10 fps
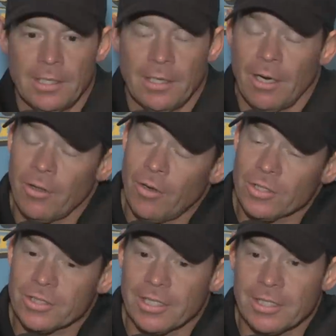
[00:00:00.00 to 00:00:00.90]
Although I'll
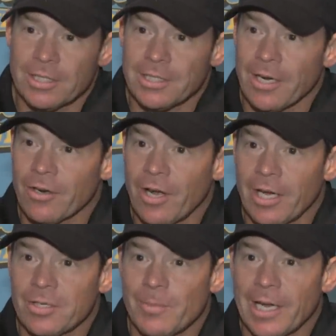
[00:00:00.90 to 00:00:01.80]
say this, I don't know how
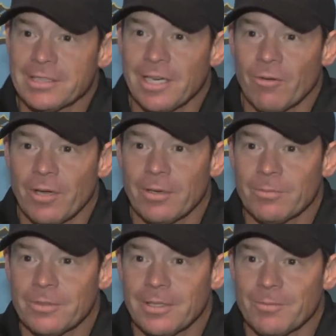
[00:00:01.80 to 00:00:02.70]
you match that run
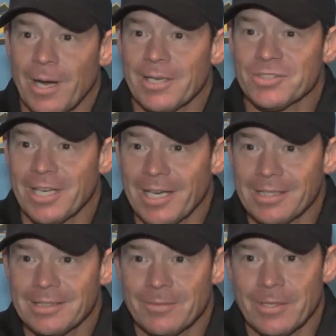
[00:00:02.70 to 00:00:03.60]
that Myles had.
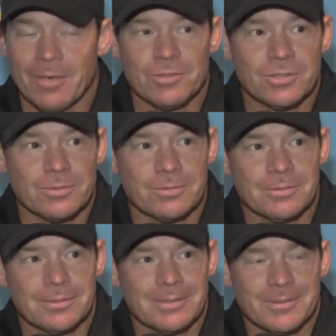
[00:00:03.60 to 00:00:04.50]
I mean, that was
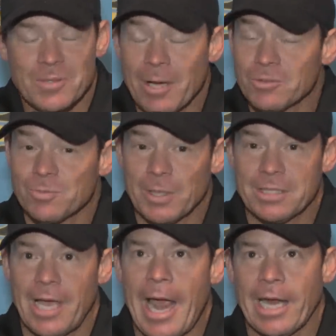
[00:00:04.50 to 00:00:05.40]
that was
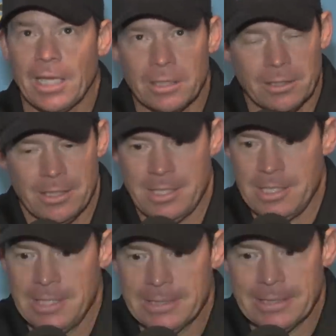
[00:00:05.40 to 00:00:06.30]
spectacular.
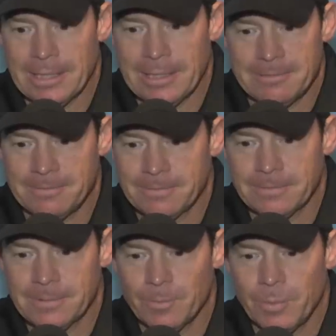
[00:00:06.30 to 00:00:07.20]
Uh,
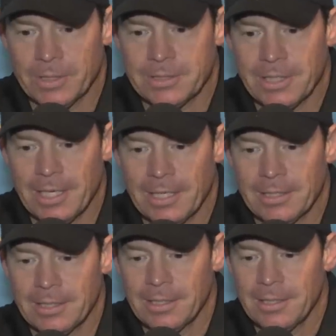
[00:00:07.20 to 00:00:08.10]
but uh,
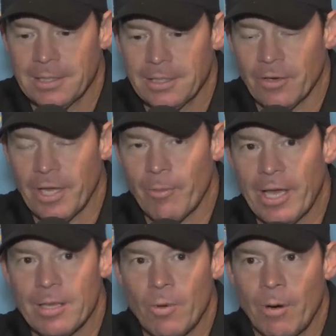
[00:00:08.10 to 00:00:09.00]
you know, they
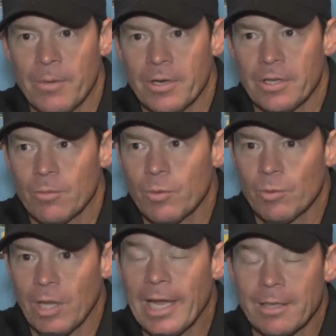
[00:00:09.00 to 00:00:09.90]
ran the ball better than we
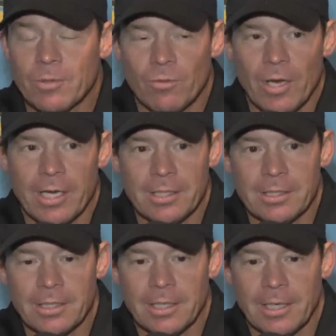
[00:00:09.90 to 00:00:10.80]
would like him to run it.
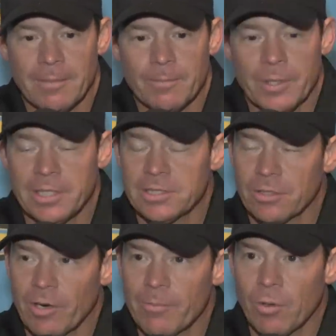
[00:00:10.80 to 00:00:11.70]
Um, but he's a
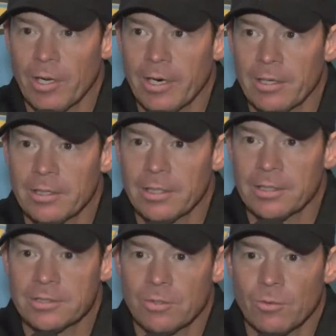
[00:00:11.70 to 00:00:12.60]
great player,
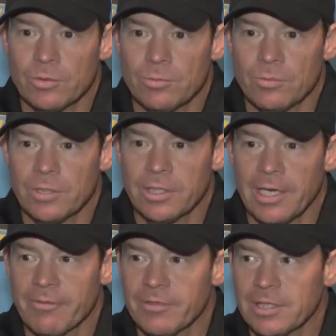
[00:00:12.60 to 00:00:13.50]
and so we'll get
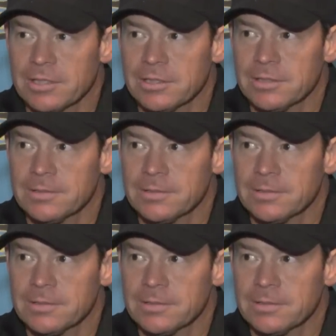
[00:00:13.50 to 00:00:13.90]
that fixed.